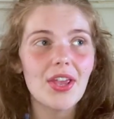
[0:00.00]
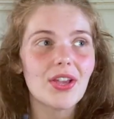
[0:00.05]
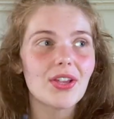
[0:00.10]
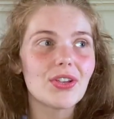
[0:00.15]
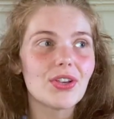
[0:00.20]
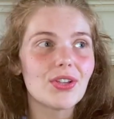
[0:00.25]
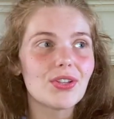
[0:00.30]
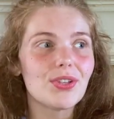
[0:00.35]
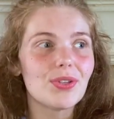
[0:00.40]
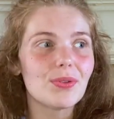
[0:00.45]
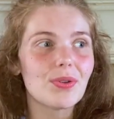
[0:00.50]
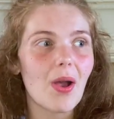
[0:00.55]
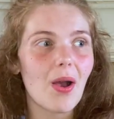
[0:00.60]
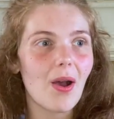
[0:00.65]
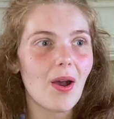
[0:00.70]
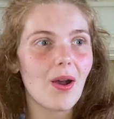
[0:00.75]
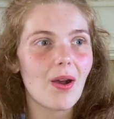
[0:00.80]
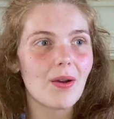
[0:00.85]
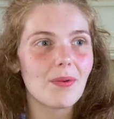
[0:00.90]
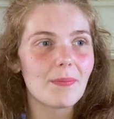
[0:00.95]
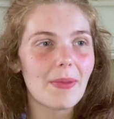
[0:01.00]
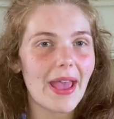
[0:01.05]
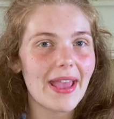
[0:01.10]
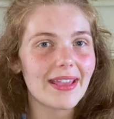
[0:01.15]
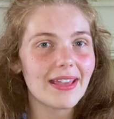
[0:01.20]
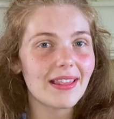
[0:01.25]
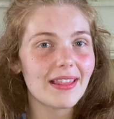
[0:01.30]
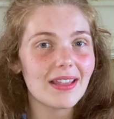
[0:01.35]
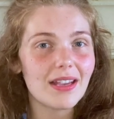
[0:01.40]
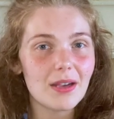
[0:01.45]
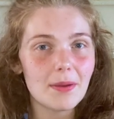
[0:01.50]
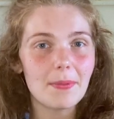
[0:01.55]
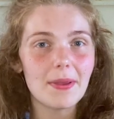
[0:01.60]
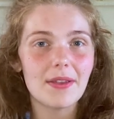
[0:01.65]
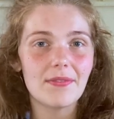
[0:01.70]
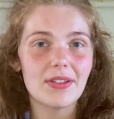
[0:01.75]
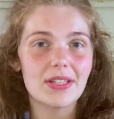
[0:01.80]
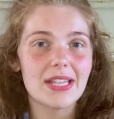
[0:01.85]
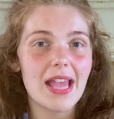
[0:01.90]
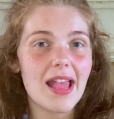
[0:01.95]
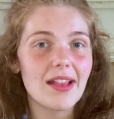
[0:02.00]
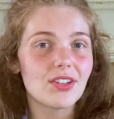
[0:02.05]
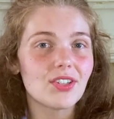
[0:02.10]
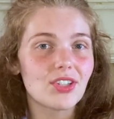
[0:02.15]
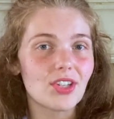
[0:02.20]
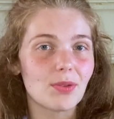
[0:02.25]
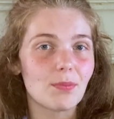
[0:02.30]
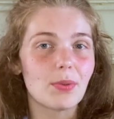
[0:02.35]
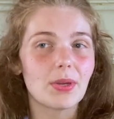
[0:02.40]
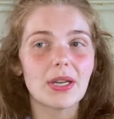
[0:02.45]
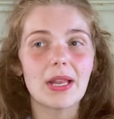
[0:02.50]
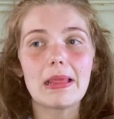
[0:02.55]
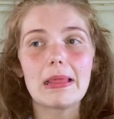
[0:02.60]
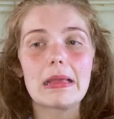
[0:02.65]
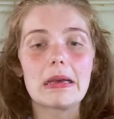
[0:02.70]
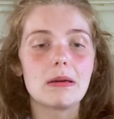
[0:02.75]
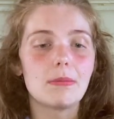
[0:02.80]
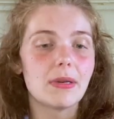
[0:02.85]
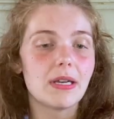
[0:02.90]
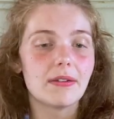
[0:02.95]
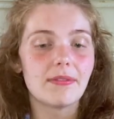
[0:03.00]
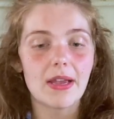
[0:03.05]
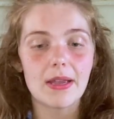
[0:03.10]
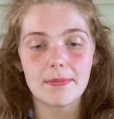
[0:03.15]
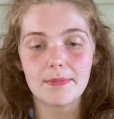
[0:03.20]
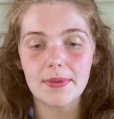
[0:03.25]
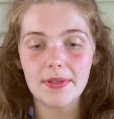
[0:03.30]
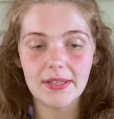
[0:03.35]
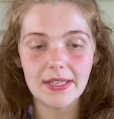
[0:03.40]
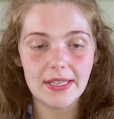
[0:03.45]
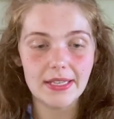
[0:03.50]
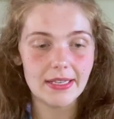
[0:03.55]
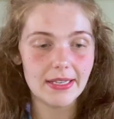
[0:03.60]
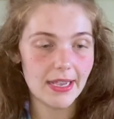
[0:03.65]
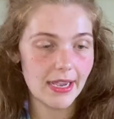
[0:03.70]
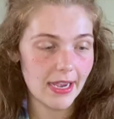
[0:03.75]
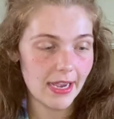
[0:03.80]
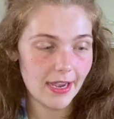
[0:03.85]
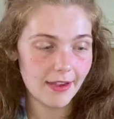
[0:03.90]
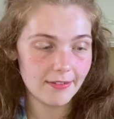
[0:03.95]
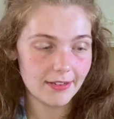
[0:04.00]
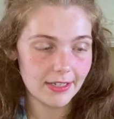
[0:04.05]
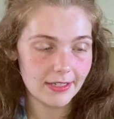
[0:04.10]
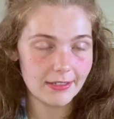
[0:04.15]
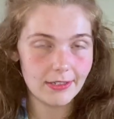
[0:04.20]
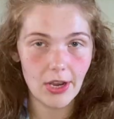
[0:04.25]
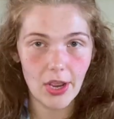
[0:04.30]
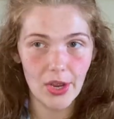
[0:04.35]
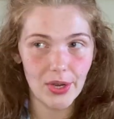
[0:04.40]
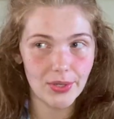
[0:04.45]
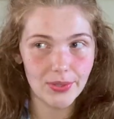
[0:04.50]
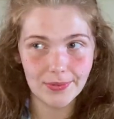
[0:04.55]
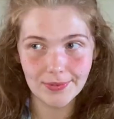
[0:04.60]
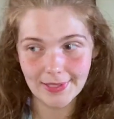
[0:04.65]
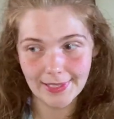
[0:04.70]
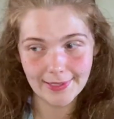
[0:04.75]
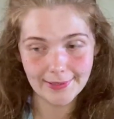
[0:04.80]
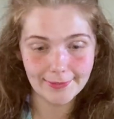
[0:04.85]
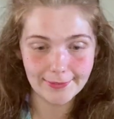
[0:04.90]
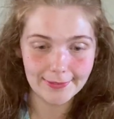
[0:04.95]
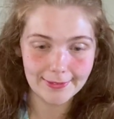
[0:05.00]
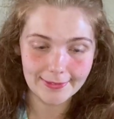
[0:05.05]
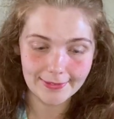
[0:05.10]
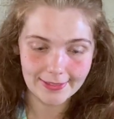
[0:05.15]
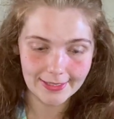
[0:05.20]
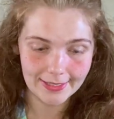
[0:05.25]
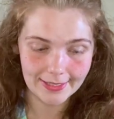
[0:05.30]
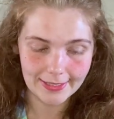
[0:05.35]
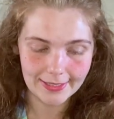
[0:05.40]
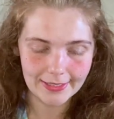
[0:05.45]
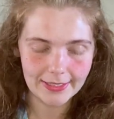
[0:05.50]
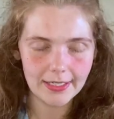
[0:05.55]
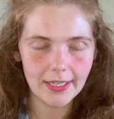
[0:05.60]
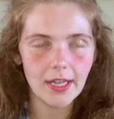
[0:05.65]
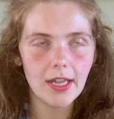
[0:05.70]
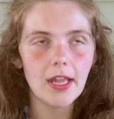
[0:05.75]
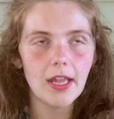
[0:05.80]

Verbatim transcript: Could you not pay a little bit of attention, put a little bit of empathy and care in? No, no, okay.